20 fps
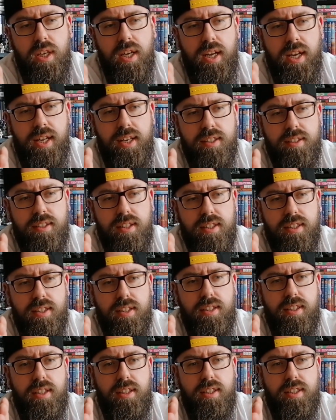
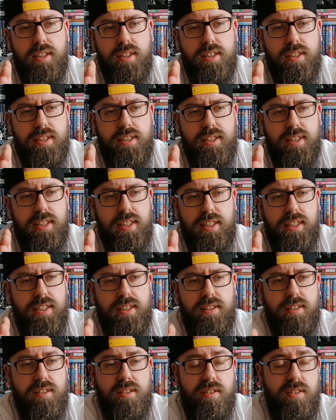And because
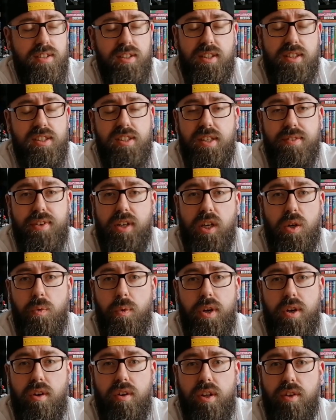they're just never going to
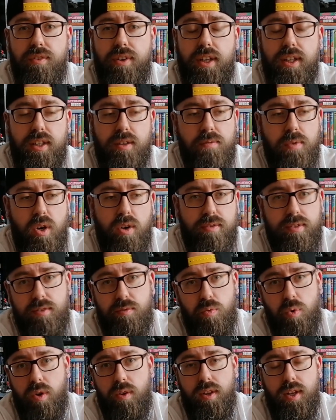win, are they really? Marvel
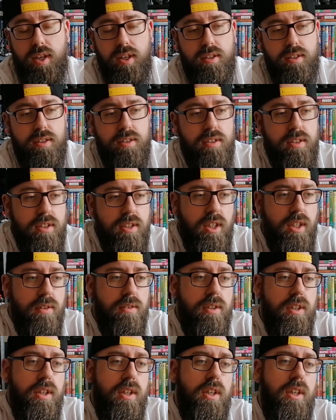have won that,
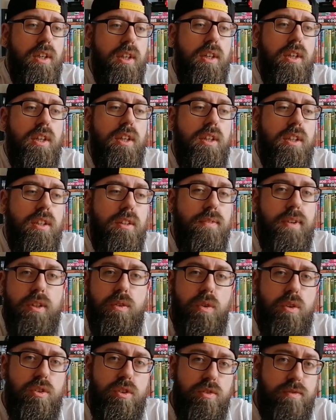You might
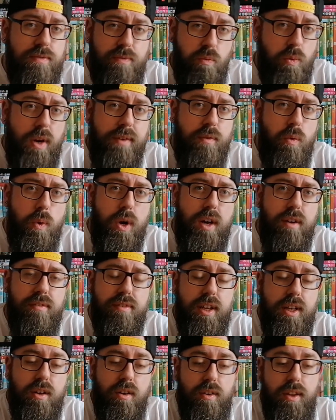as well just wave a white
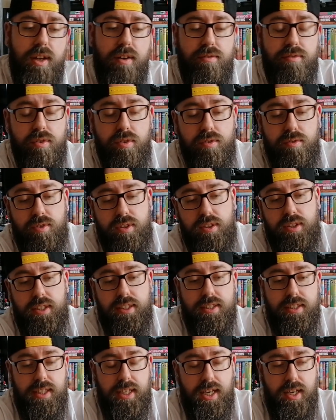flag on that front,
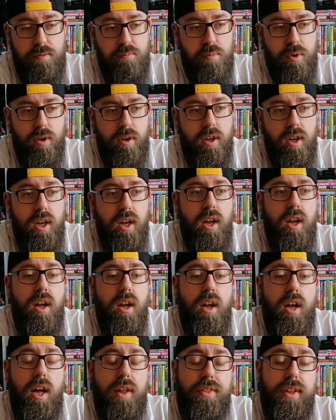DC ad. But
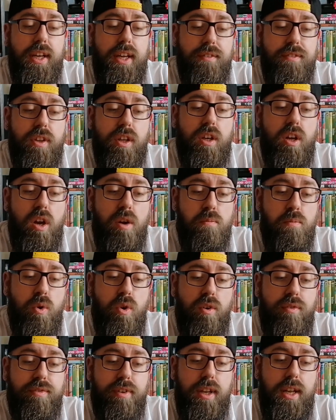I think if they go
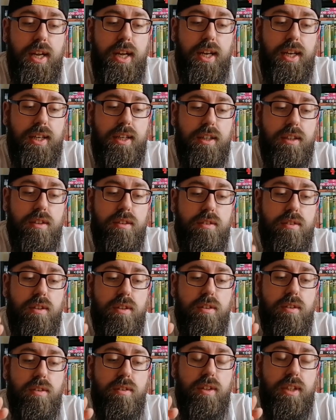more for like
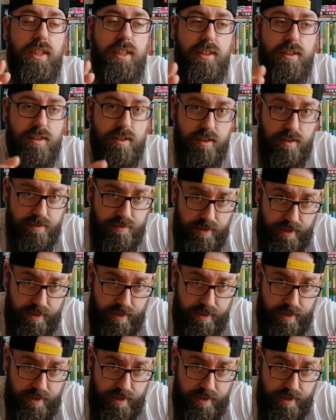these